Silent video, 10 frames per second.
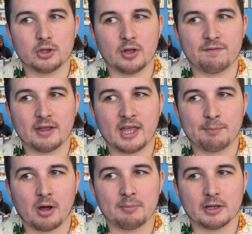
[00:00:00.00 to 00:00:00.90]
if they
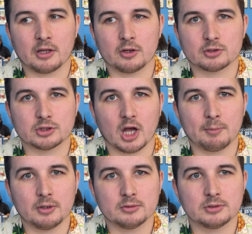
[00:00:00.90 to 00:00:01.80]
keep bottom decking your
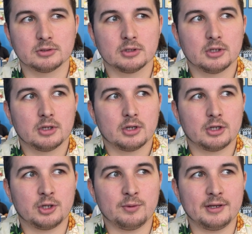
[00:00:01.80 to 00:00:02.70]
Sabos,
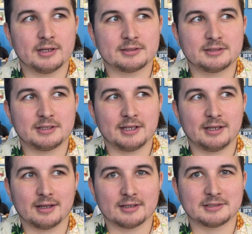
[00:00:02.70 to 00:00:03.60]
you need to
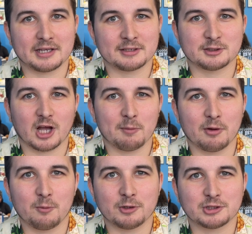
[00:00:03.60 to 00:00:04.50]
see a second
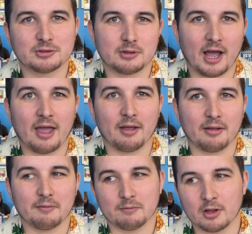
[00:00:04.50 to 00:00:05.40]
Sabo, which I
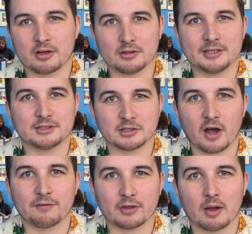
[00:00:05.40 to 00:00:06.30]
luckily
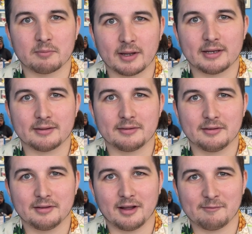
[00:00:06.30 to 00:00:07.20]
saw off the top of my
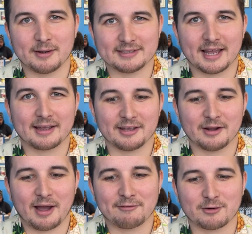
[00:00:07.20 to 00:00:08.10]
deck.
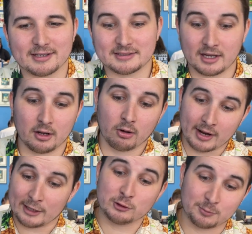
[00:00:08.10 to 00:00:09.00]
After I said, "Oh,
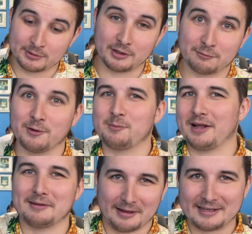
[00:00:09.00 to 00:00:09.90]
can I do something different?"
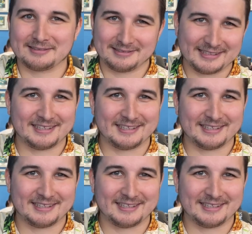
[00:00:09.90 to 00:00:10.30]
But I still